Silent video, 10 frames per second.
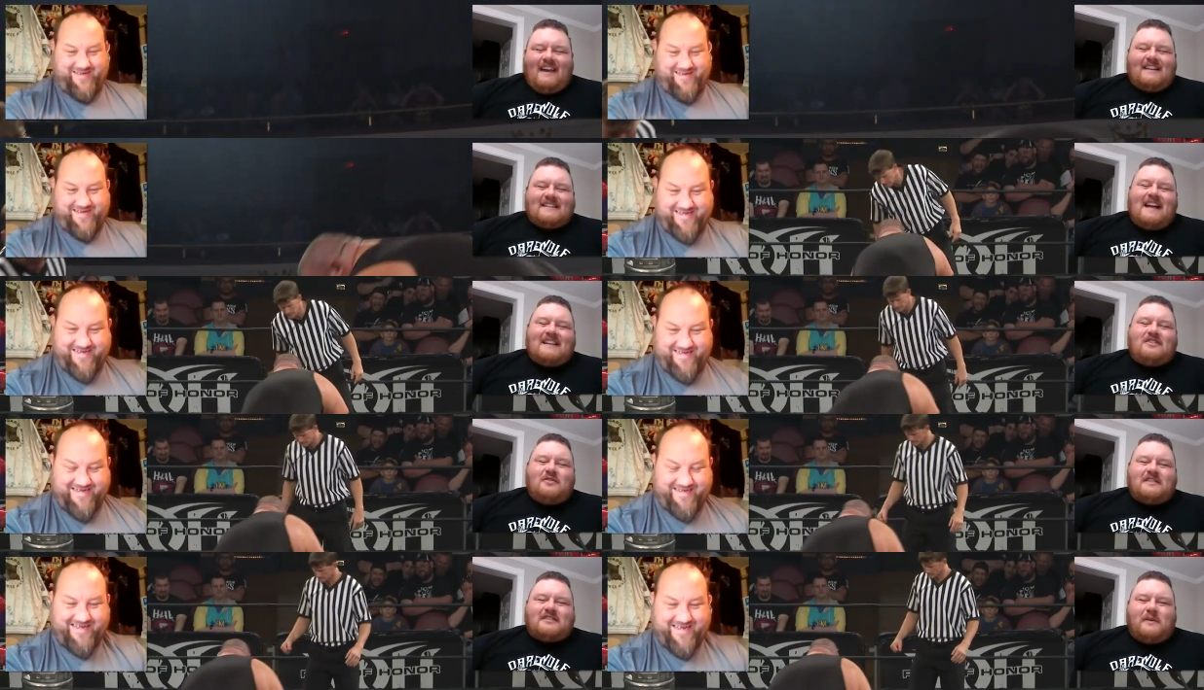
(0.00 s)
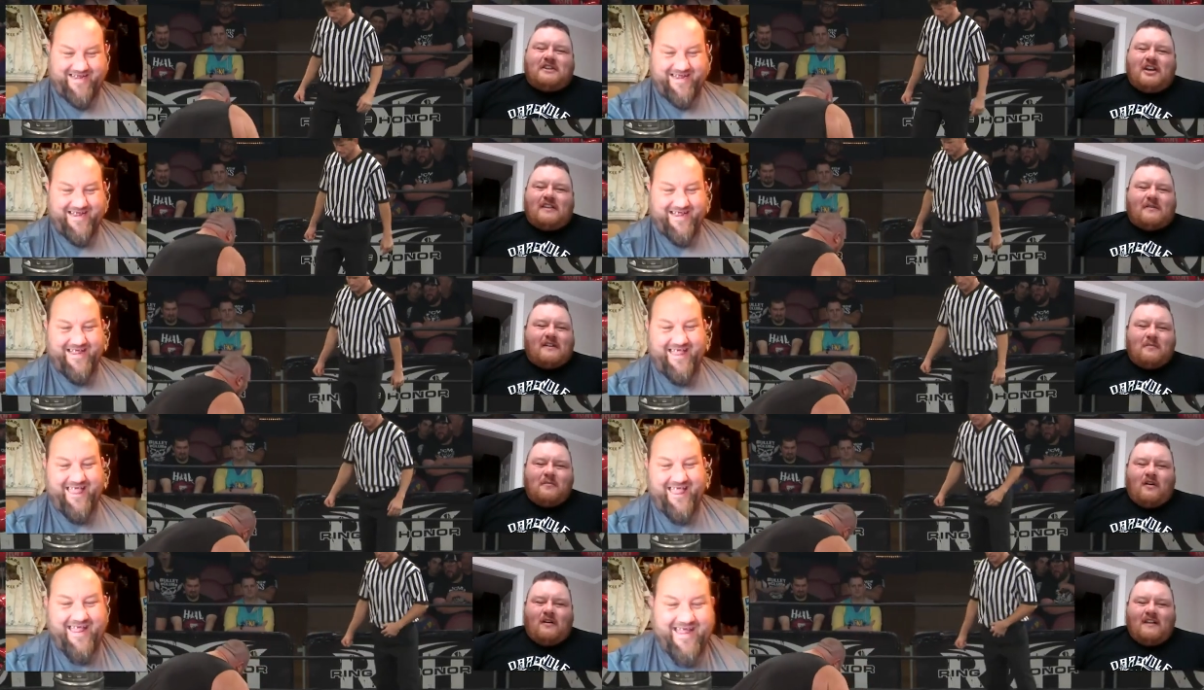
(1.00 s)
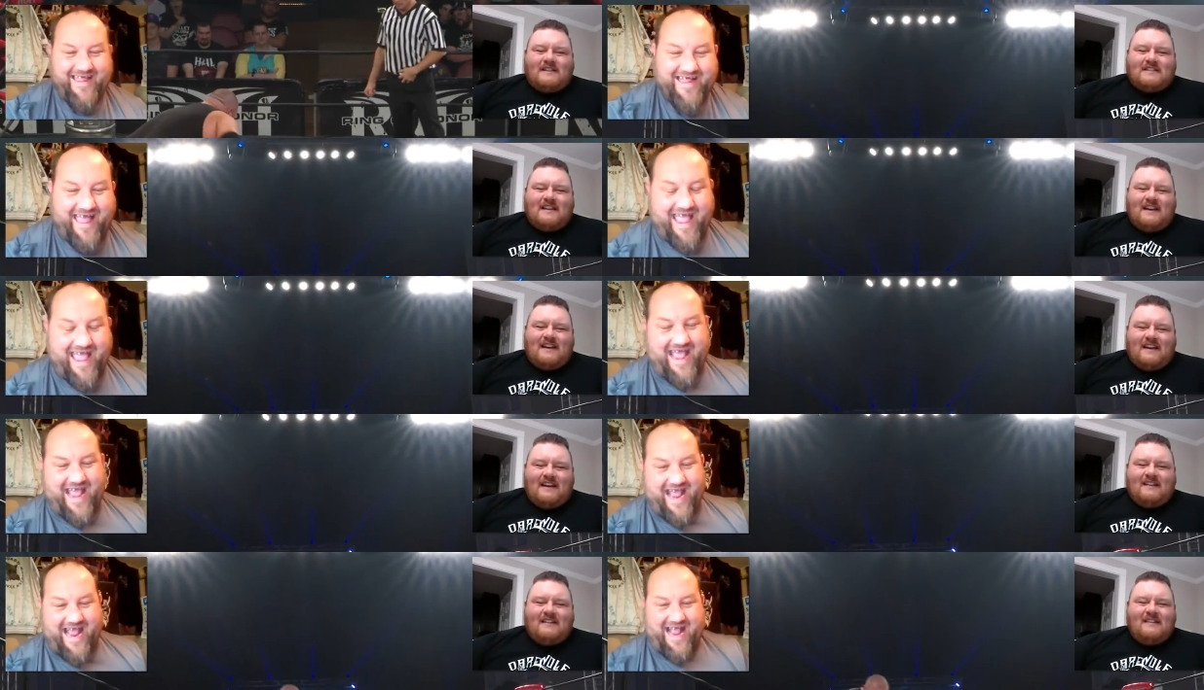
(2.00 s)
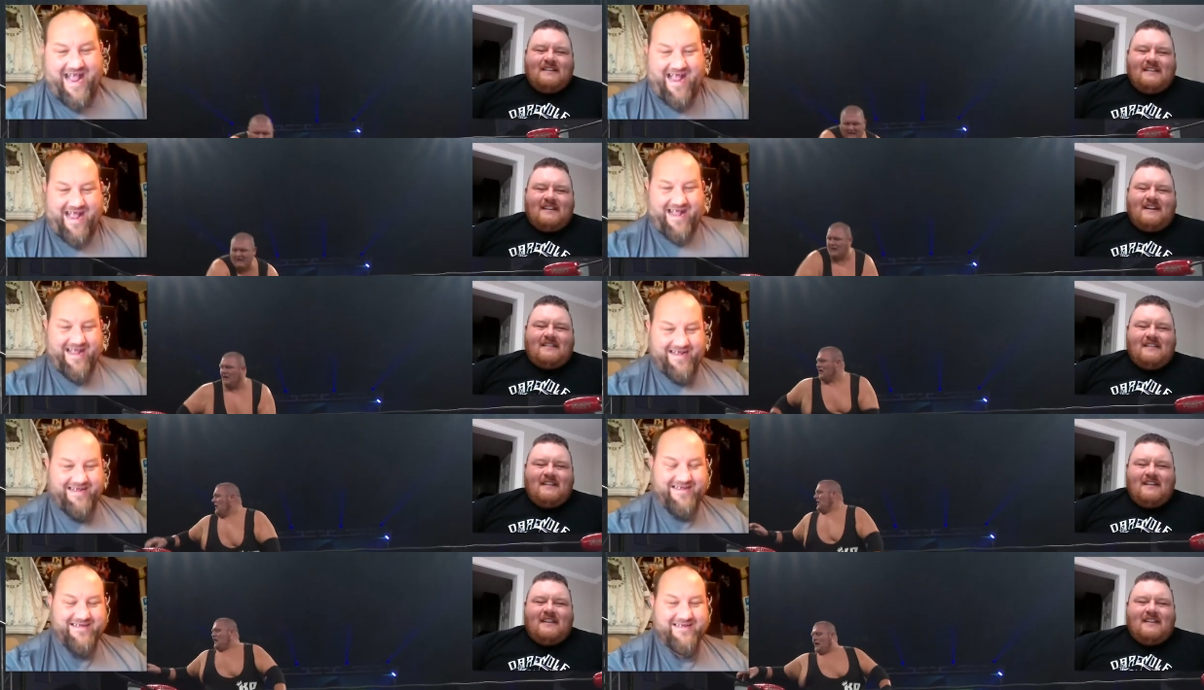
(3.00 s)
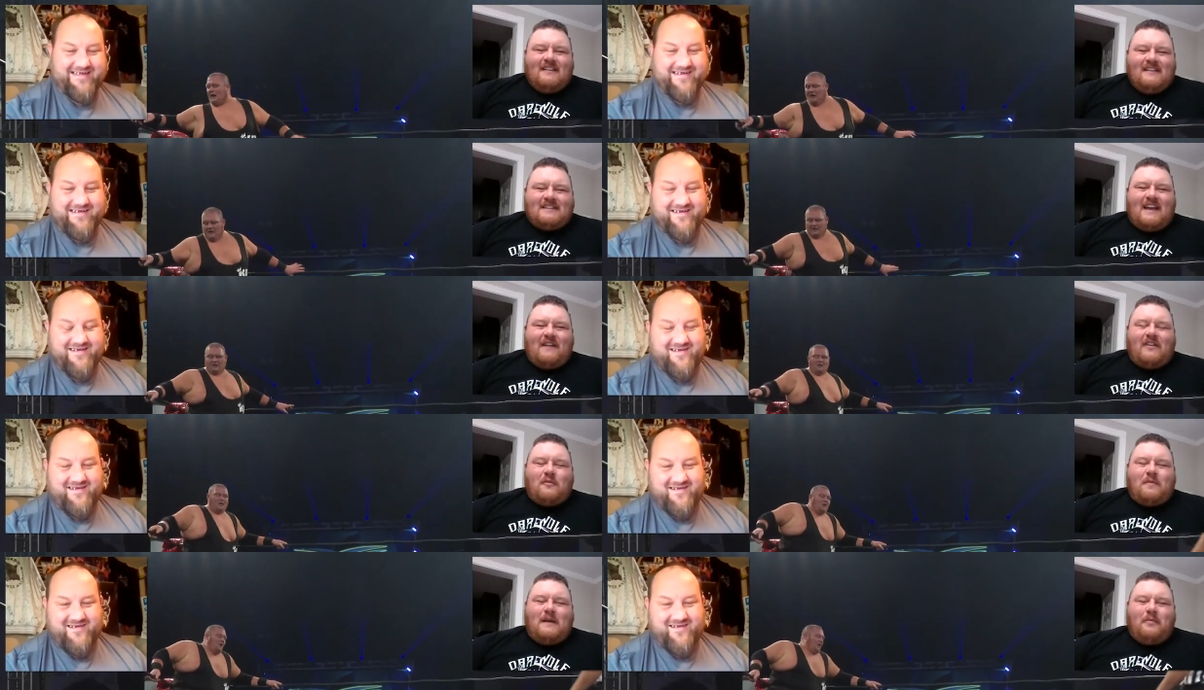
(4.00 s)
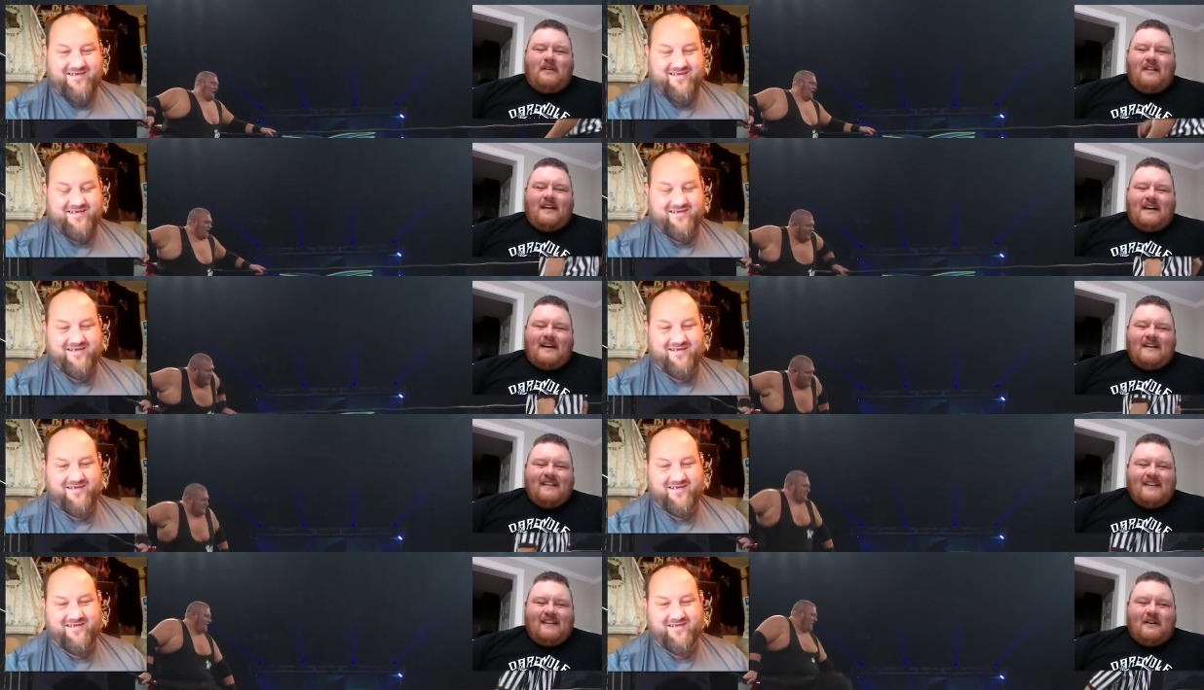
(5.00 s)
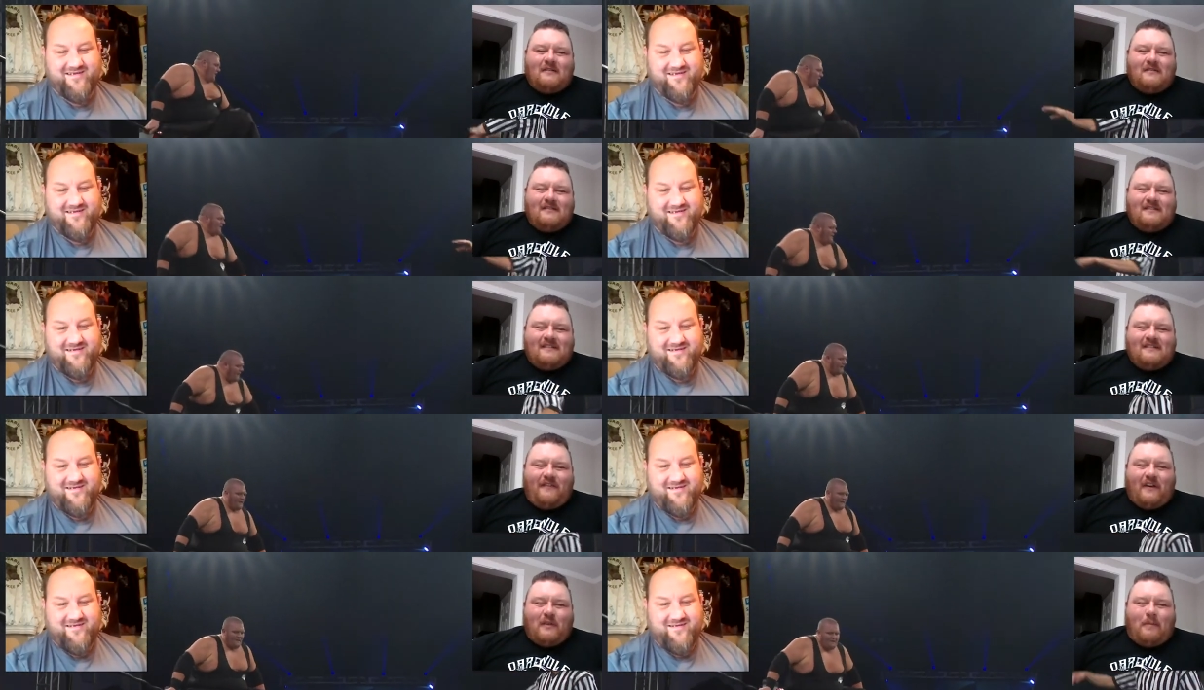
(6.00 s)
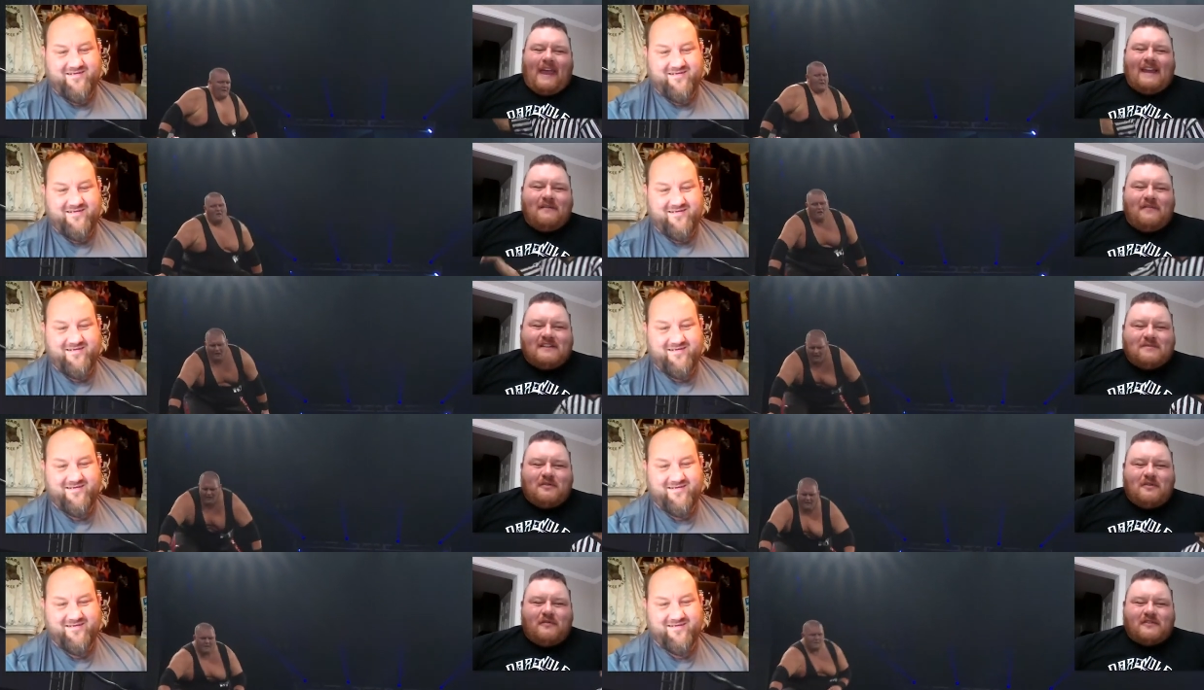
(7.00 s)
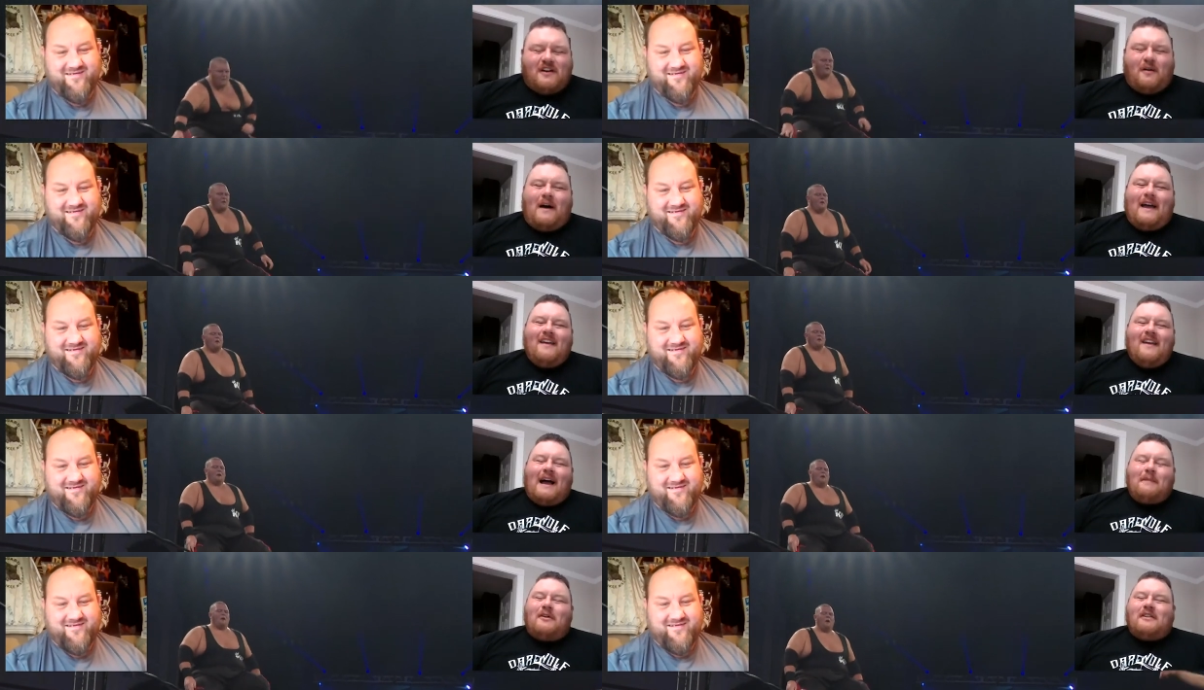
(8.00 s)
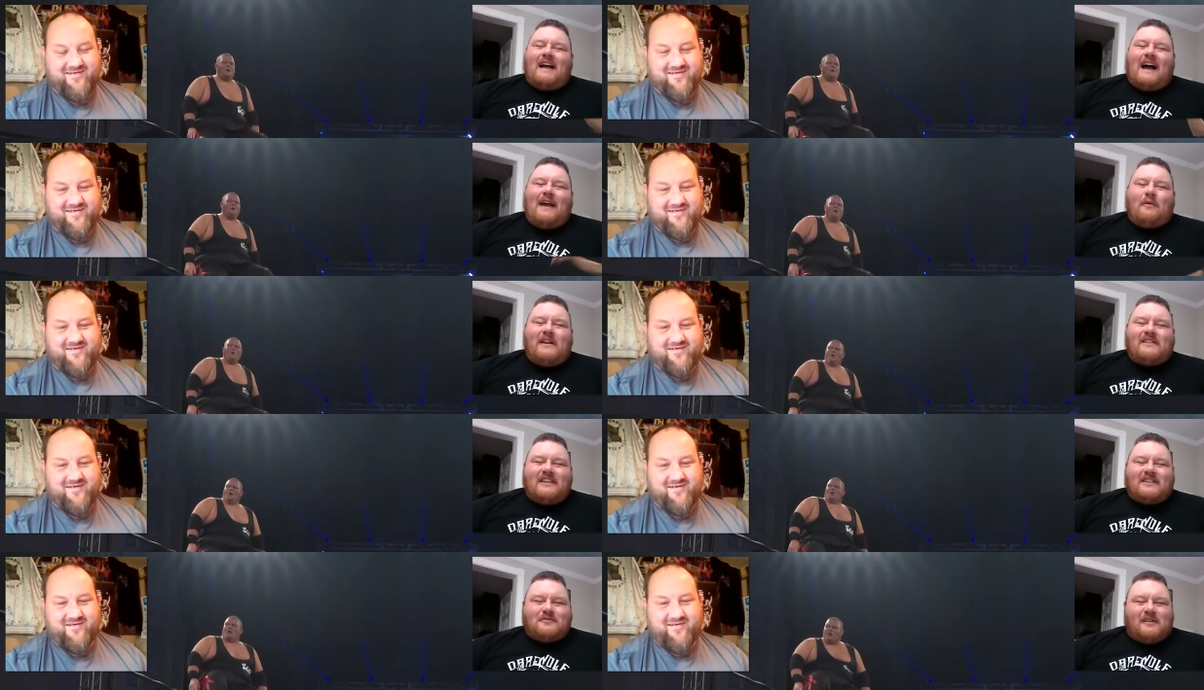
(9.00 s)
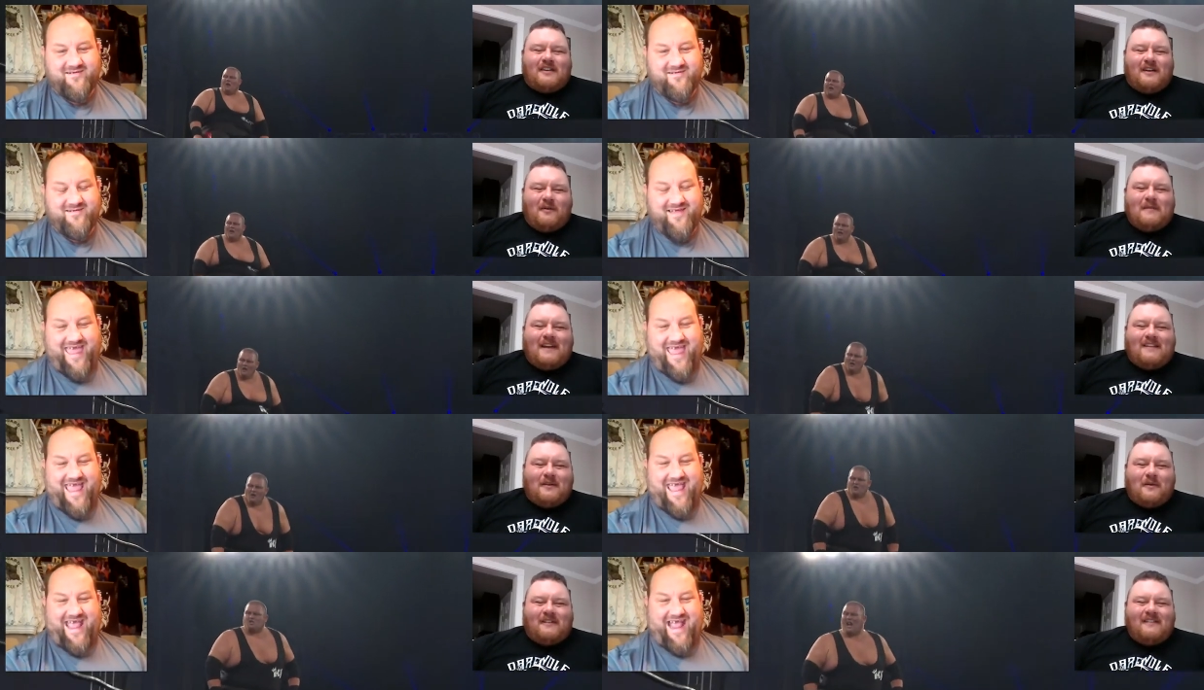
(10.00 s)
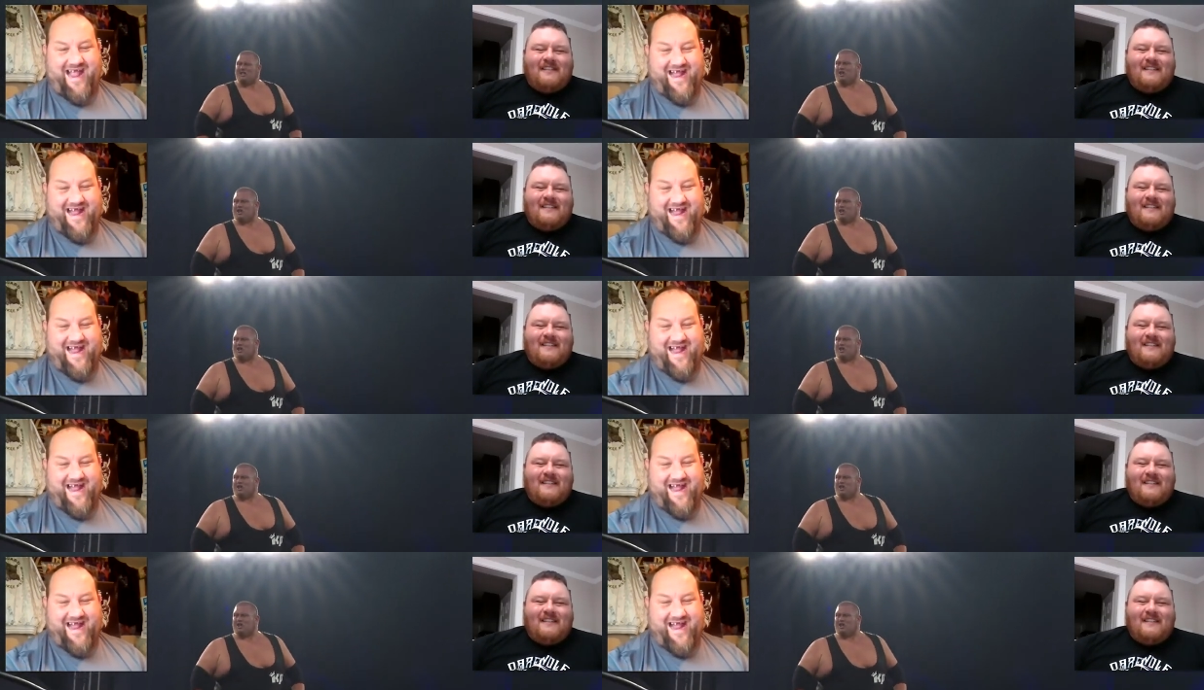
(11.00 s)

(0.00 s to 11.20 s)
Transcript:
Speaker 1: yeah, let's not do this to each other anymore. Let's, uh, you know, let's have other people, uh, you know, feel the pain of these maneuvers. Oh, why? I'm going to the high rent district here. What am I doing?